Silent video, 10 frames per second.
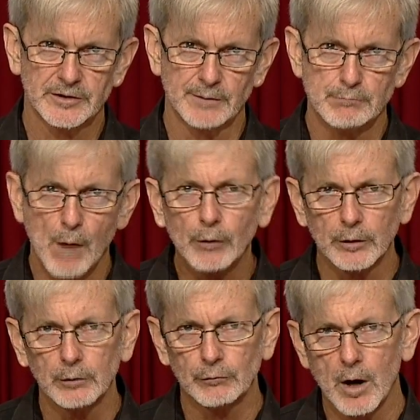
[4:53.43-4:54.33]
the
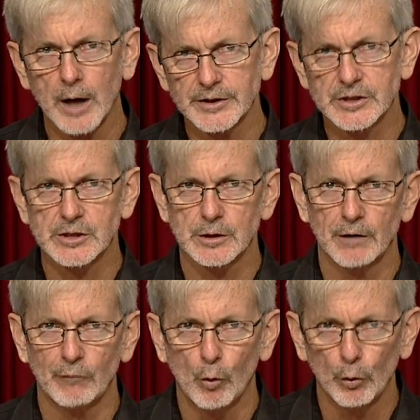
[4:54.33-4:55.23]
moral rights
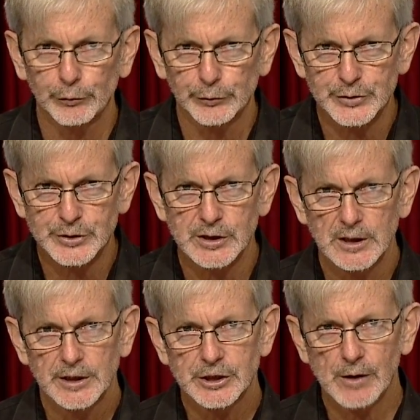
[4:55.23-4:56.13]
of authors
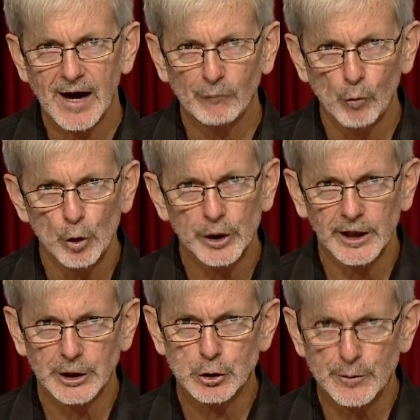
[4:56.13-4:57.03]
to have work
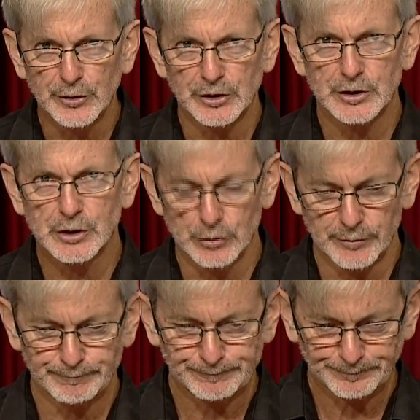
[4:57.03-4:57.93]
attributed to them.